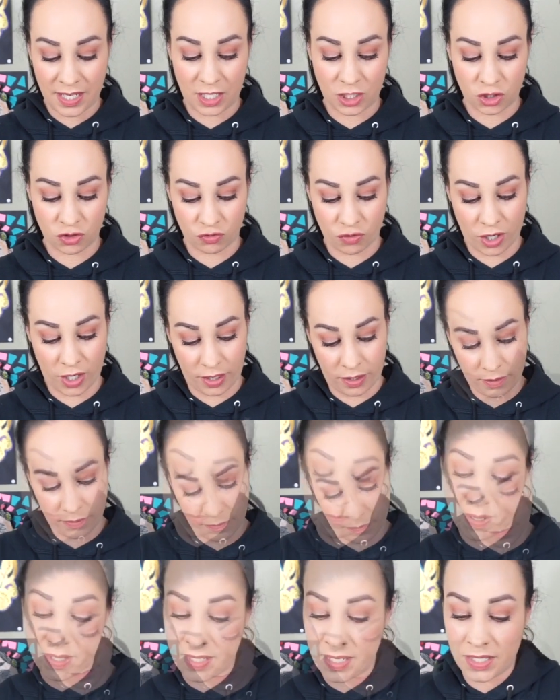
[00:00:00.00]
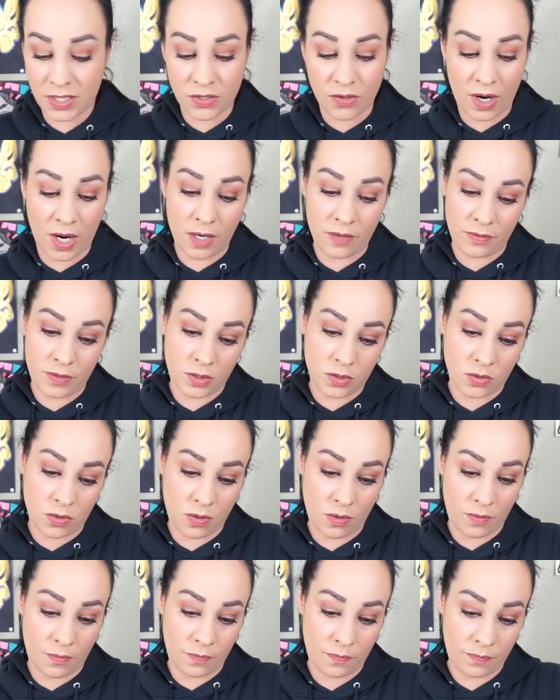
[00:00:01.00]
drink. My kids are out of
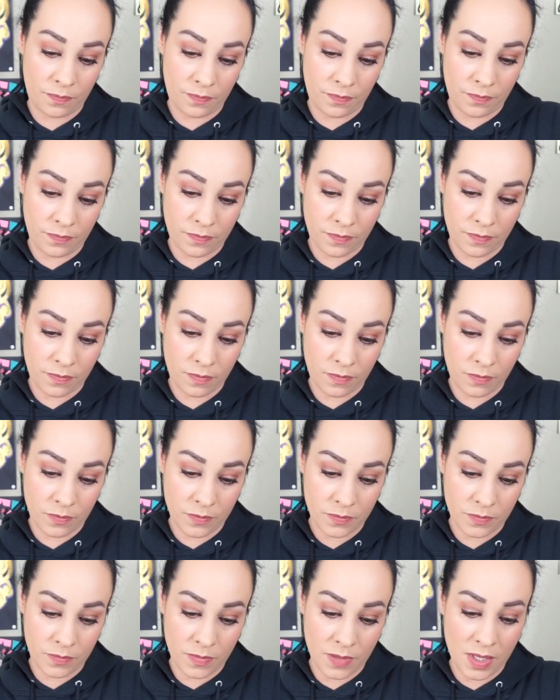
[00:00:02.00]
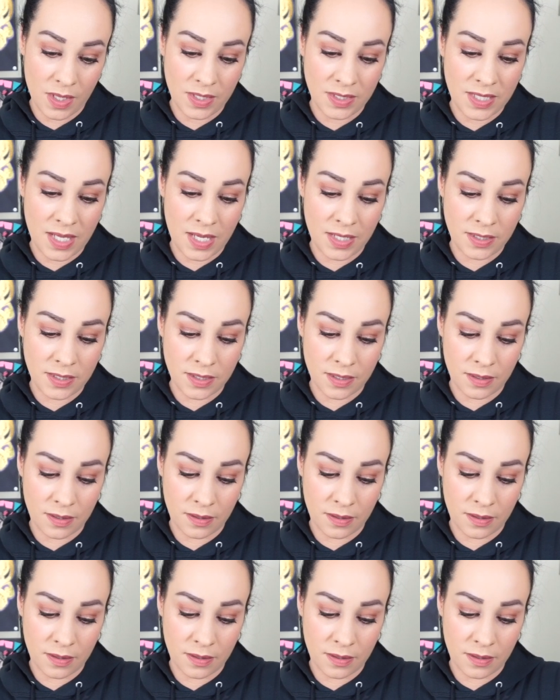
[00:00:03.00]
control. It says